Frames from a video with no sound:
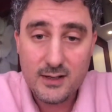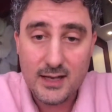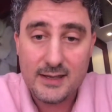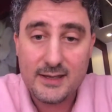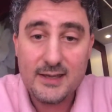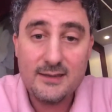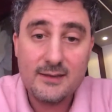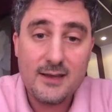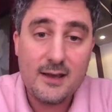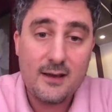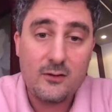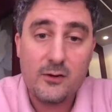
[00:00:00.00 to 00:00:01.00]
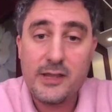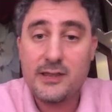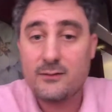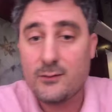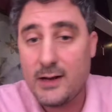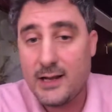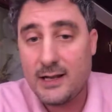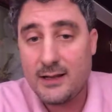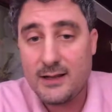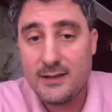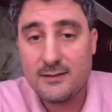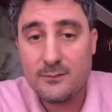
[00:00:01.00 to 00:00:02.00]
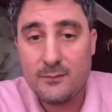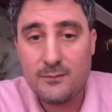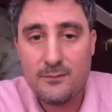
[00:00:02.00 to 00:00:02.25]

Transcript: like India or Israel, is